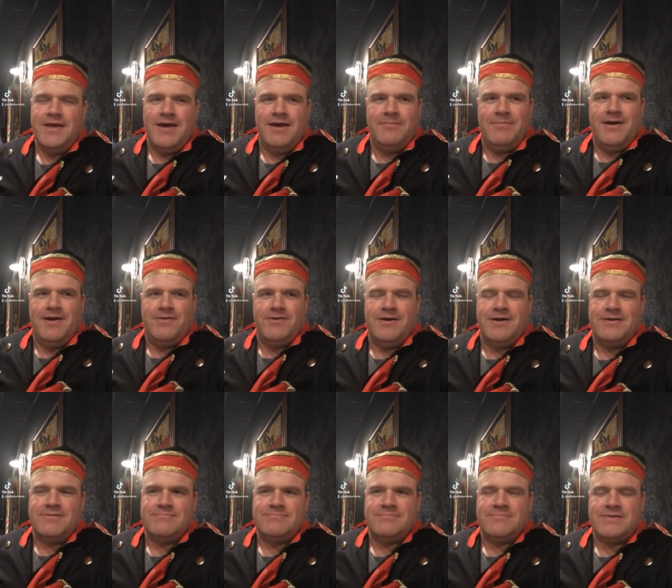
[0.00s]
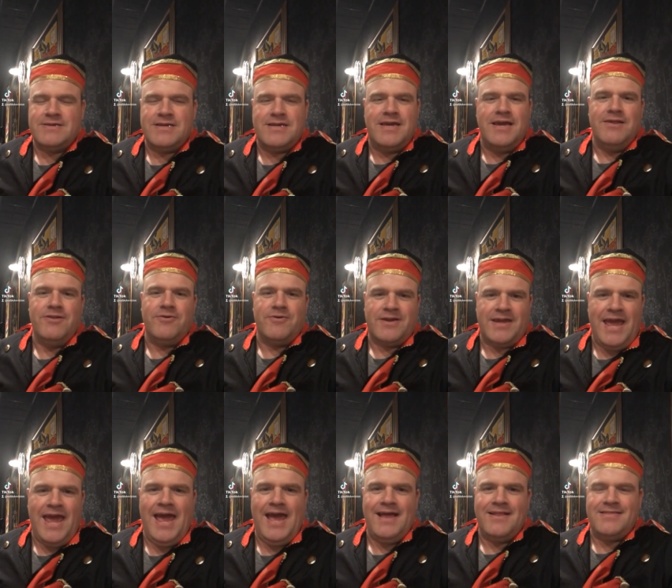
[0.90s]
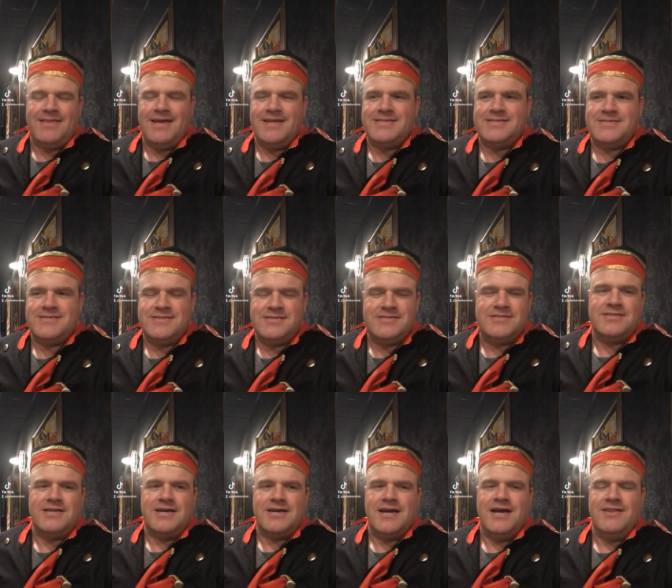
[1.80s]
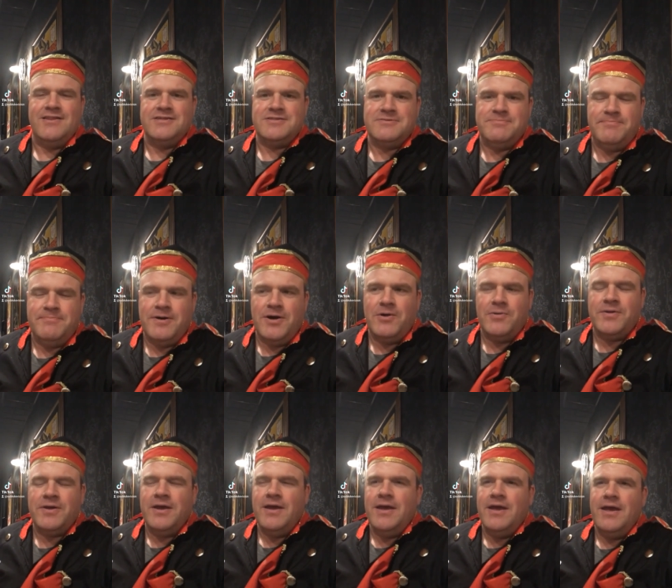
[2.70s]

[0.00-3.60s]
about a killer cat that's stuck on this boat,